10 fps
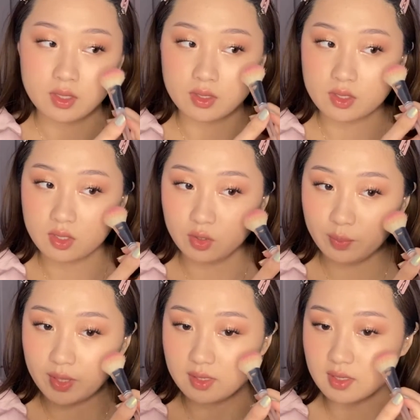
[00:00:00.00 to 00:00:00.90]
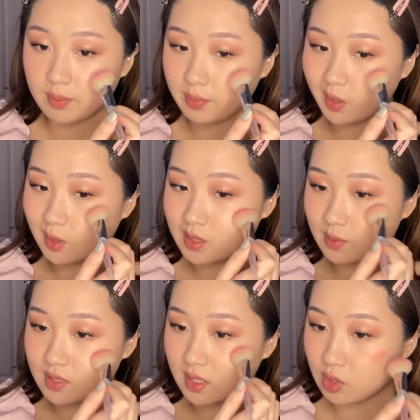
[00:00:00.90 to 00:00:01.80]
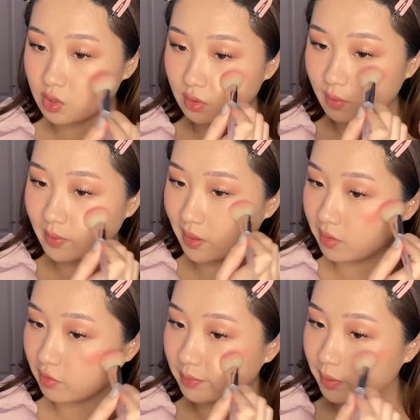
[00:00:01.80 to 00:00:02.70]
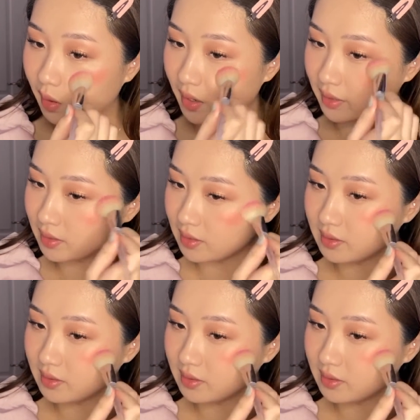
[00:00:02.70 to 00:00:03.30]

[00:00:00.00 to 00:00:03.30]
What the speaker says: it still picks up a substantial amount of product